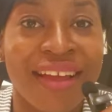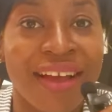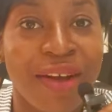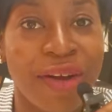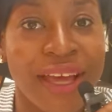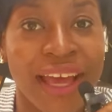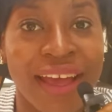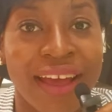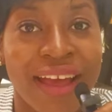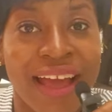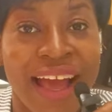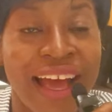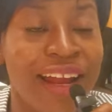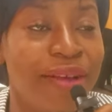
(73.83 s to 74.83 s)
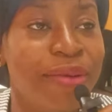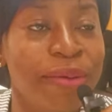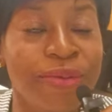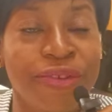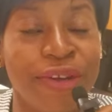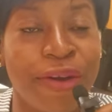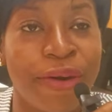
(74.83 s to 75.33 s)
Okay, I'm even
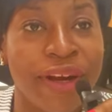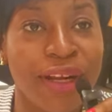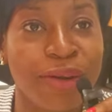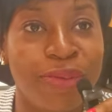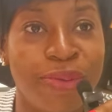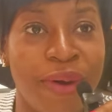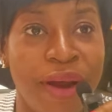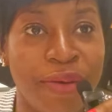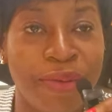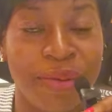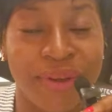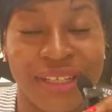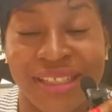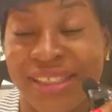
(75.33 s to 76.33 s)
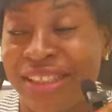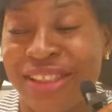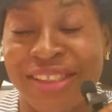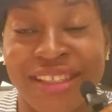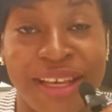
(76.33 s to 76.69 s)
currently wearing one because I just